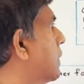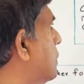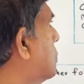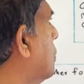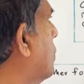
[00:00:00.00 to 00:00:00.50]

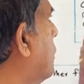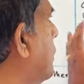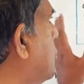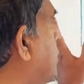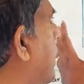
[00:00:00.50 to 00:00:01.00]
So
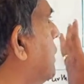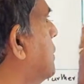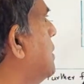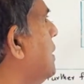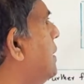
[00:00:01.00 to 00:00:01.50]
once you get the
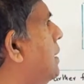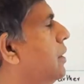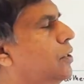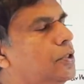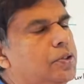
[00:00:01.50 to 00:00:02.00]
CT,
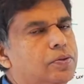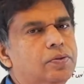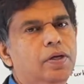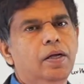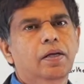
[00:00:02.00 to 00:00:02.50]
you
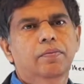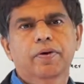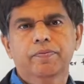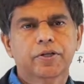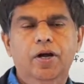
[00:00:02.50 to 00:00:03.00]
do,
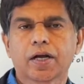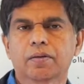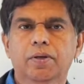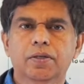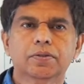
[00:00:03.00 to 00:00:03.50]
when we talk
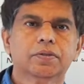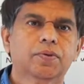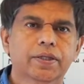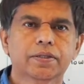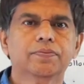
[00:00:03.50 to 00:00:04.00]
about
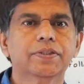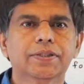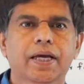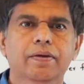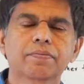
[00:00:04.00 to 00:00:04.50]
what did we
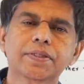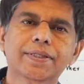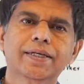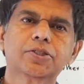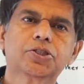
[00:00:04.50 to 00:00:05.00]
say? We
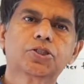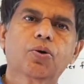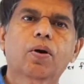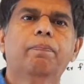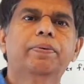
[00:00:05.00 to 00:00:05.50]
said
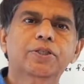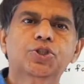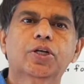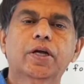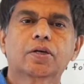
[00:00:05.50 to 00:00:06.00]
total
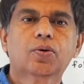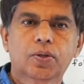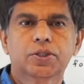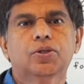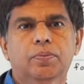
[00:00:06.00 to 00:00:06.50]
person are
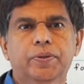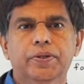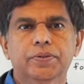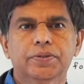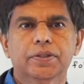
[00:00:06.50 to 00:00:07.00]
cortisol
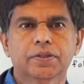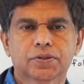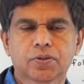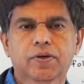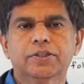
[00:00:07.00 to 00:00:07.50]
producing.
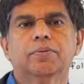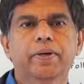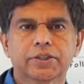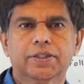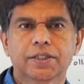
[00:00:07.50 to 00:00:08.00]
So what's the
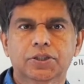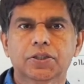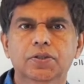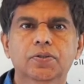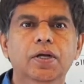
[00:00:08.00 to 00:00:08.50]
best test
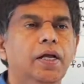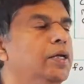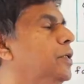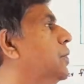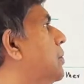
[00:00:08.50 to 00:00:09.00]
to do?
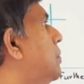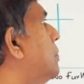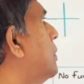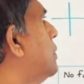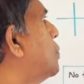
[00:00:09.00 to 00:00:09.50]
You
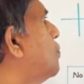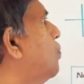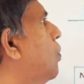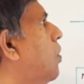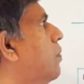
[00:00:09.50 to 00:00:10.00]
do this
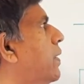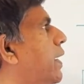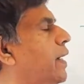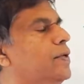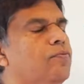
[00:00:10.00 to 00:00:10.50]

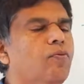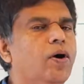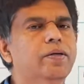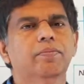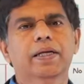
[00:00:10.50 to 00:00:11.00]
overnight
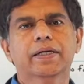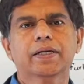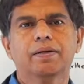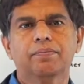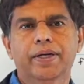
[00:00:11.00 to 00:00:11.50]
one
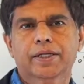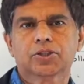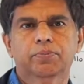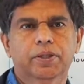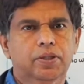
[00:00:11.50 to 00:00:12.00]
milligram
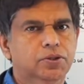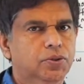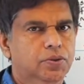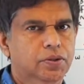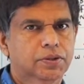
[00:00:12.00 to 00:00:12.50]

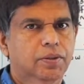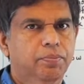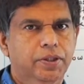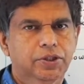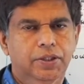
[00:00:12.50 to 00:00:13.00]
dexamethasone
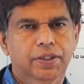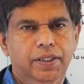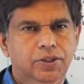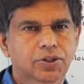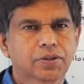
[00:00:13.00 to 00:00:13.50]
suppression
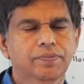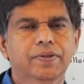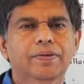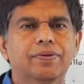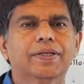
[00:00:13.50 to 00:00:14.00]
test.
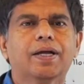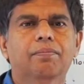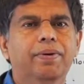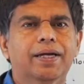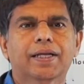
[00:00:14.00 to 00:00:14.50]
If it
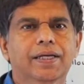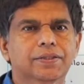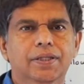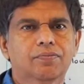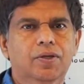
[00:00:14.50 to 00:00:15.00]
come back
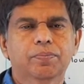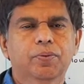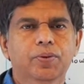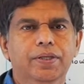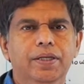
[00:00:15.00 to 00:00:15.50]
less than
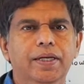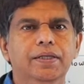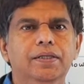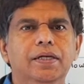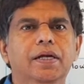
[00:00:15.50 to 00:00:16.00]
1.8,
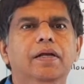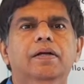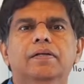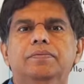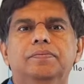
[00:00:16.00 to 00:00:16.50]

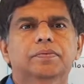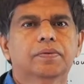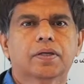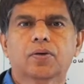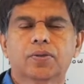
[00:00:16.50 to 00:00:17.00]

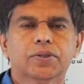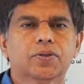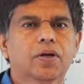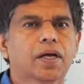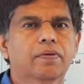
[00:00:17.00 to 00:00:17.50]
the
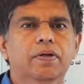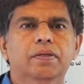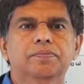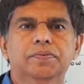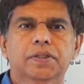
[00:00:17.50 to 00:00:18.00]
cortisol
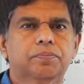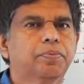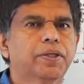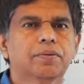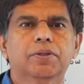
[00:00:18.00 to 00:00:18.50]
level, that
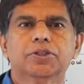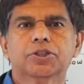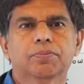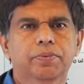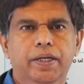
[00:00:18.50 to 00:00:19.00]
pretty much
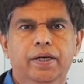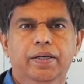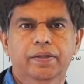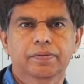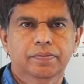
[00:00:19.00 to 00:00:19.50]
is a
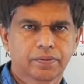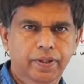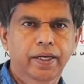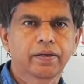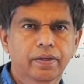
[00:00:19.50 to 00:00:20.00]
benign.
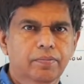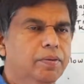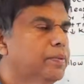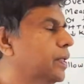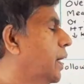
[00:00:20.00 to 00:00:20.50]
Okay,
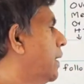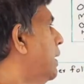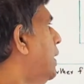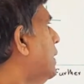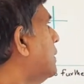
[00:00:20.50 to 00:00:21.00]
remember that.
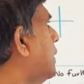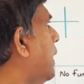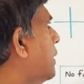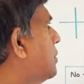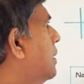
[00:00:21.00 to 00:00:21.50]
The
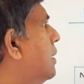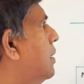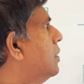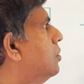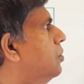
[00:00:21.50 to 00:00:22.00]
next thing
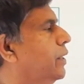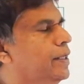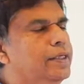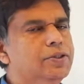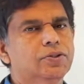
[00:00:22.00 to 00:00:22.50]
do
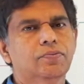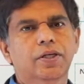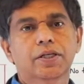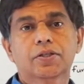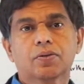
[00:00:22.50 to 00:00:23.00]
is we
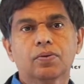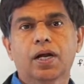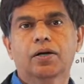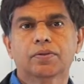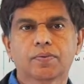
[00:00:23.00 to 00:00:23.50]
need to rule
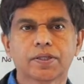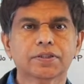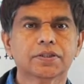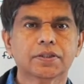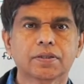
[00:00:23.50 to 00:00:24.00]
out what is
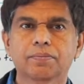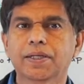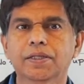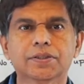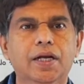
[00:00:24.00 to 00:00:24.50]
this. I
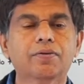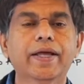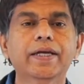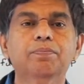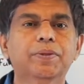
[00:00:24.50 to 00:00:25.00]
mean, it's around
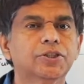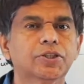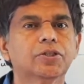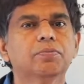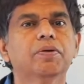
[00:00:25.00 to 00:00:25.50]

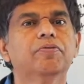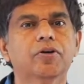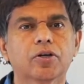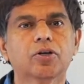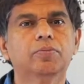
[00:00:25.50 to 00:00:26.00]
8% could be
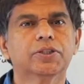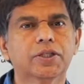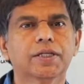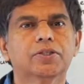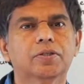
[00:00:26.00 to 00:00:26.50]

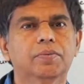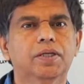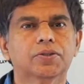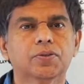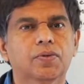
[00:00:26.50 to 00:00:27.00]

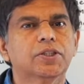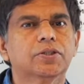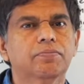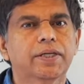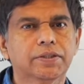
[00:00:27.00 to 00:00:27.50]
pheochromocytoma. So, what's
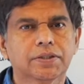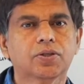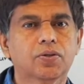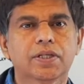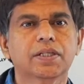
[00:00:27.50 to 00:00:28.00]
the best
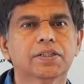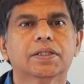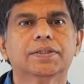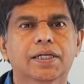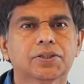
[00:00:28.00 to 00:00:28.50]
or
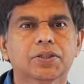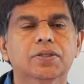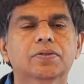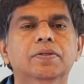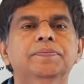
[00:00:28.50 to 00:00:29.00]
initial test to
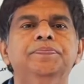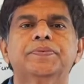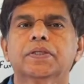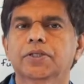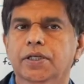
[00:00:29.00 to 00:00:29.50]
do?
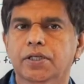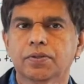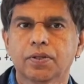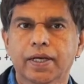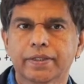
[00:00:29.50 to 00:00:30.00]
You can
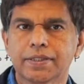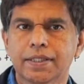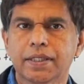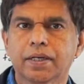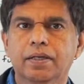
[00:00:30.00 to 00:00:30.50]
do like
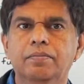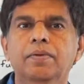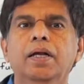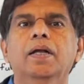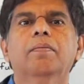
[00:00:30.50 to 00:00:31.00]

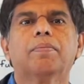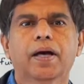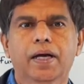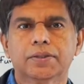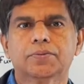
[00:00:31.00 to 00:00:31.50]
serum,
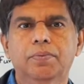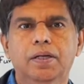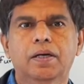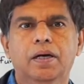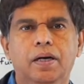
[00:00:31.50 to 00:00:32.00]

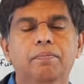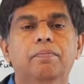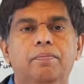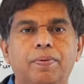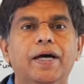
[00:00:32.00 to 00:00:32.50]
plasma,
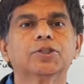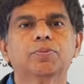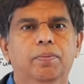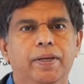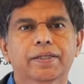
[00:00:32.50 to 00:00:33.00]
um,
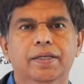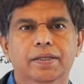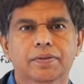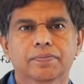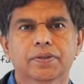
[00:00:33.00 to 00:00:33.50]
plasma
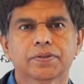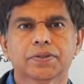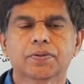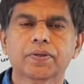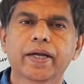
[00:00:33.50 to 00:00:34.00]

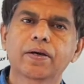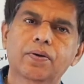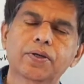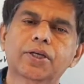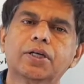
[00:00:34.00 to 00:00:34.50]
metanephrines, okay?
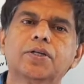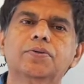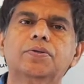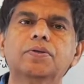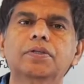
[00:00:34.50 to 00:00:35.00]
Or you can
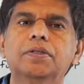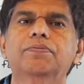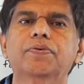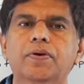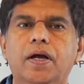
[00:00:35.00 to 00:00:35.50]
do
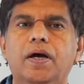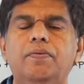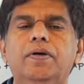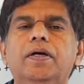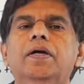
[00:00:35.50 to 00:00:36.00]

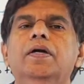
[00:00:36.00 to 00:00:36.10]
24-hour